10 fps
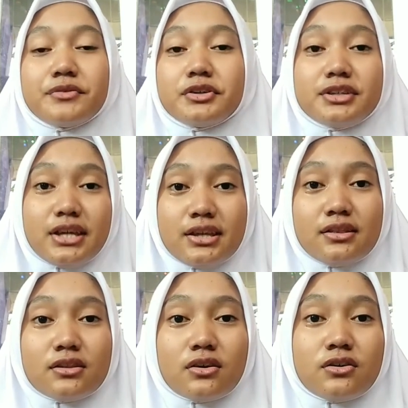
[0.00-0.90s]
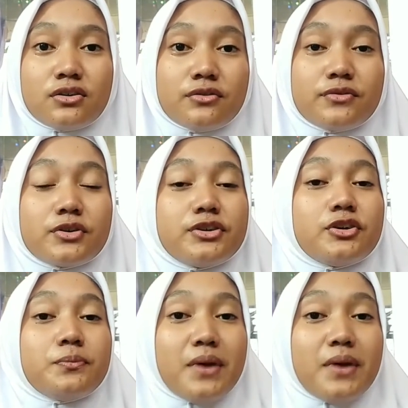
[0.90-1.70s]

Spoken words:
for it or for your